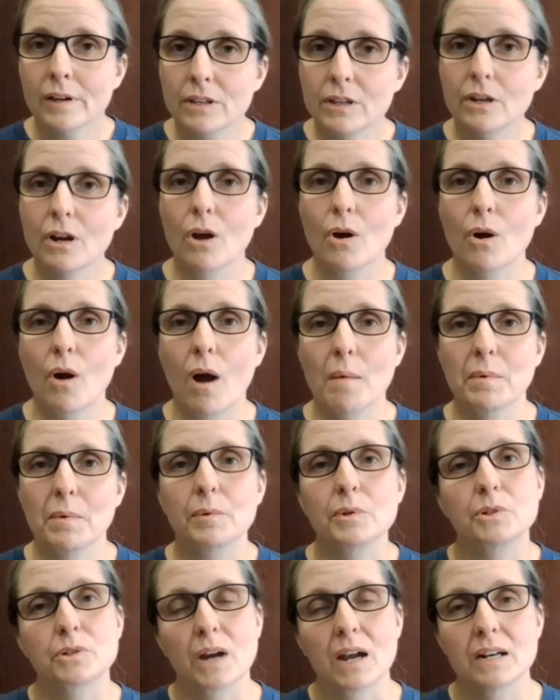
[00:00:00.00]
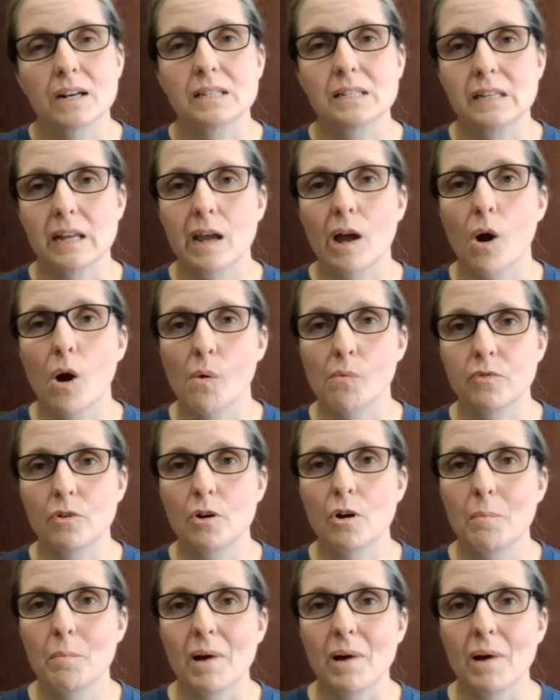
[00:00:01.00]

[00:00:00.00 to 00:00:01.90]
we tried to stay hopeful,